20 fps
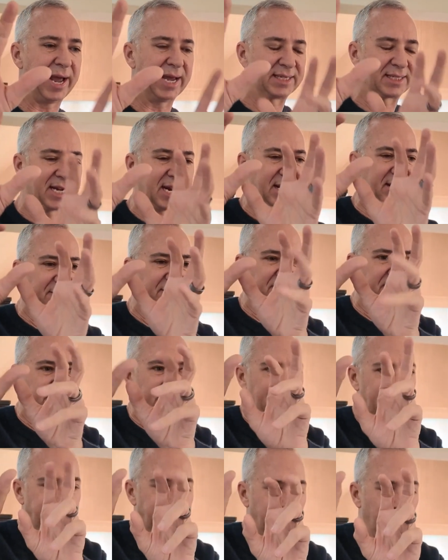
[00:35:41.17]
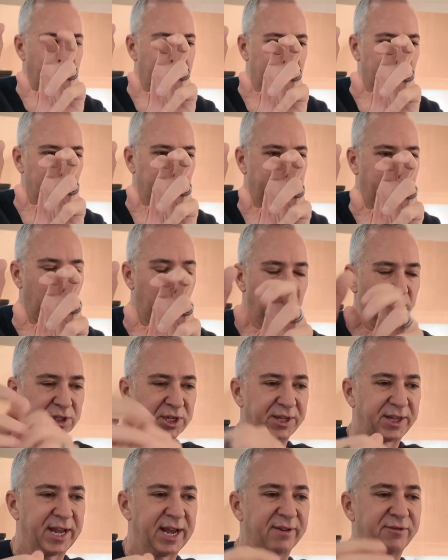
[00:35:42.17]
as kind of direct reports
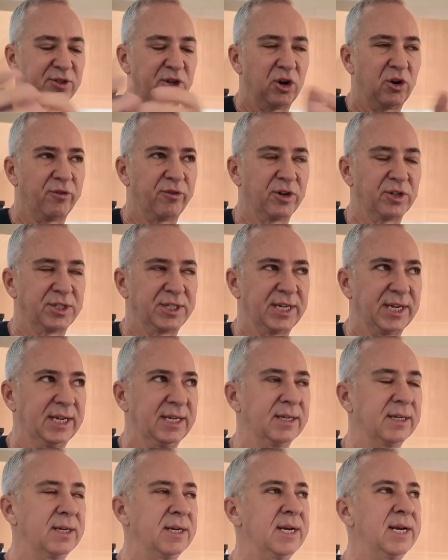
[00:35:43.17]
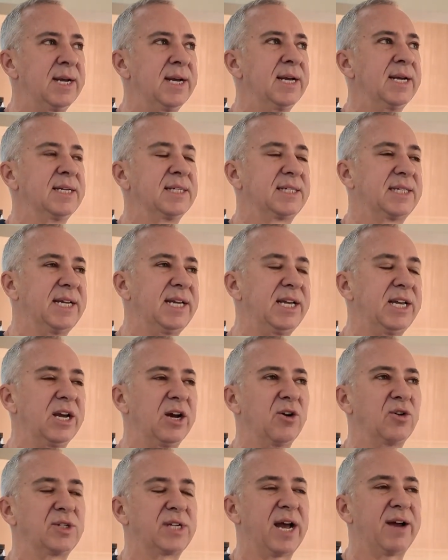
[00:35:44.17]
that they have to oversee.
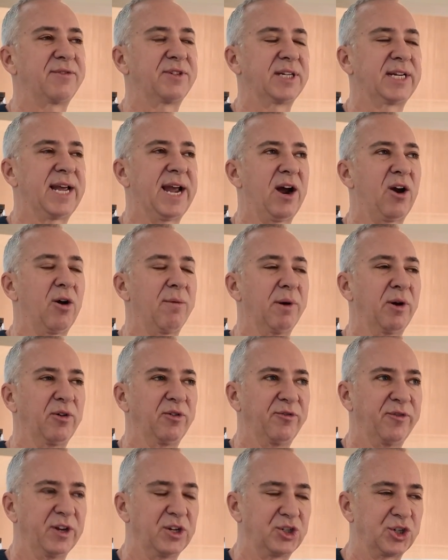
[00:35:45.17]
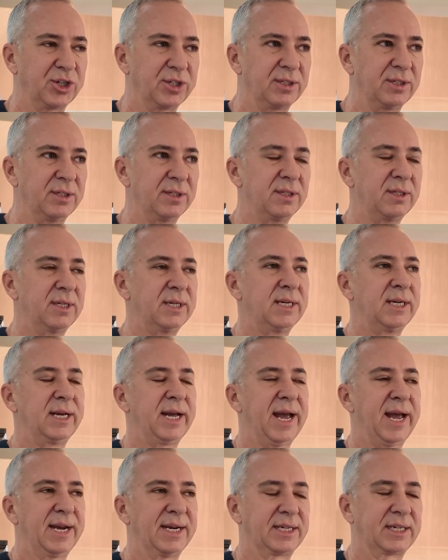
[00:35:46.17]
CEOs have to care about vision
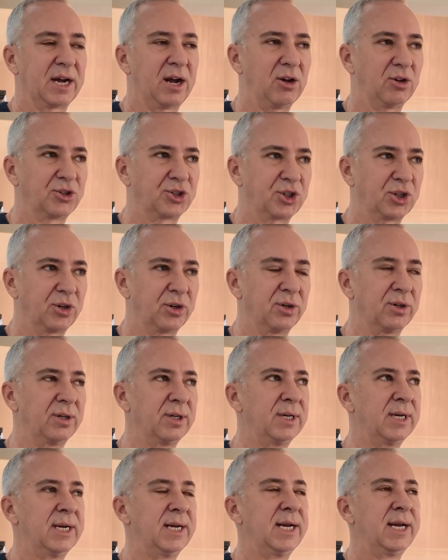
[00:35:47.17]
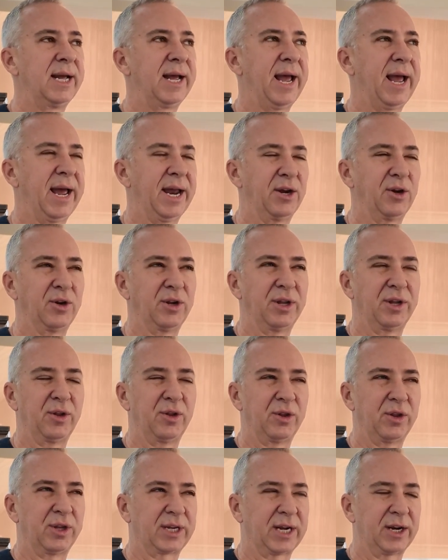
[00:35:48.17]
and culture and
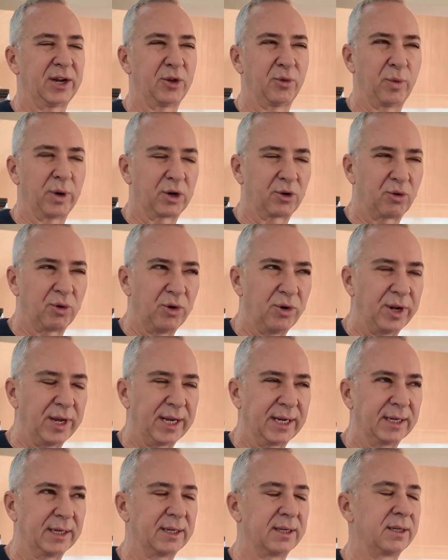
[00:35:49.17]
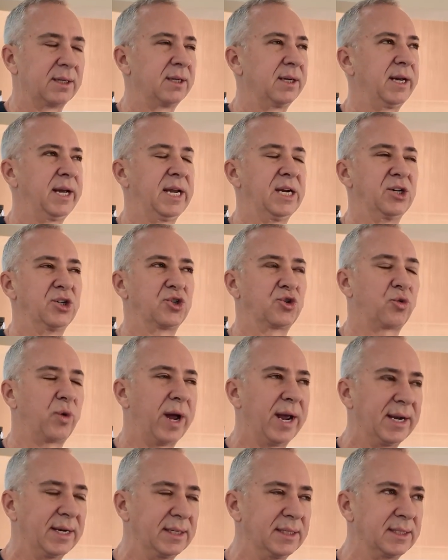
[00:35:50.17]
kind of the recruiting and
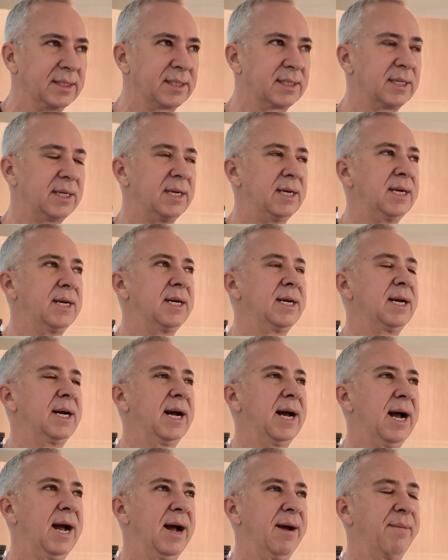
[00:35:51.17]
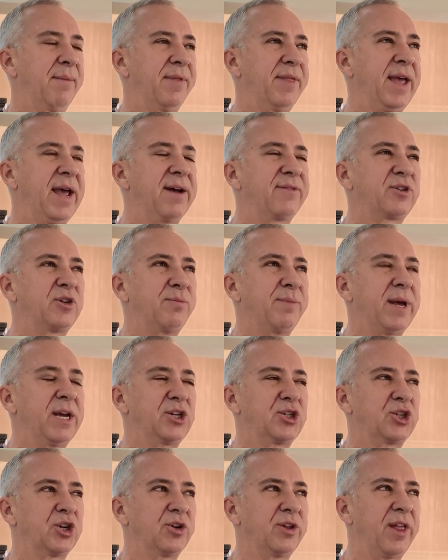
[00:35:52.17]
trends. They have to make
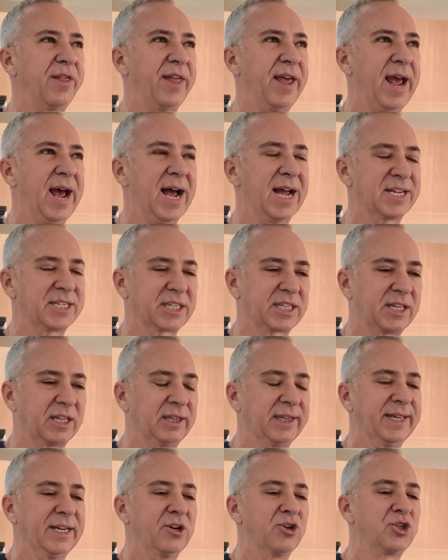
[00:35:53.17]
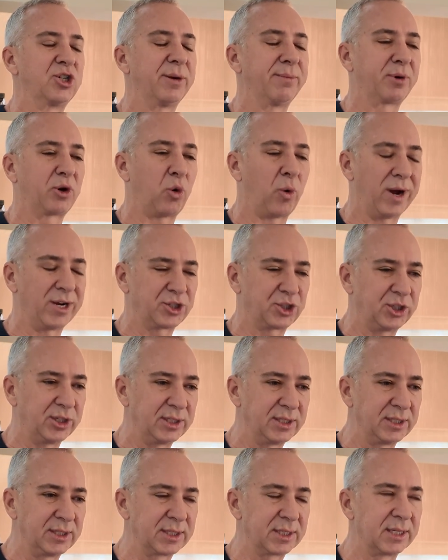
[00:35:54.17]
sure that they ask the leadership
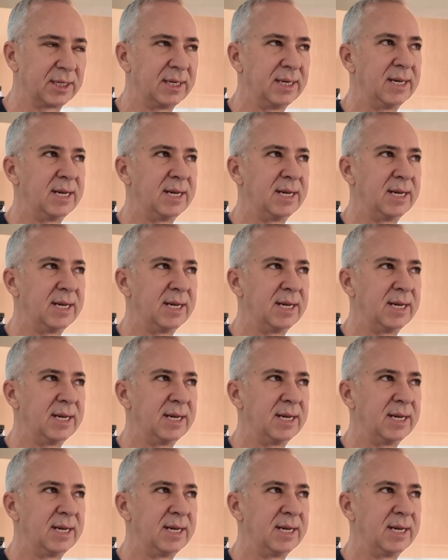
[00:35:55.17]
questions.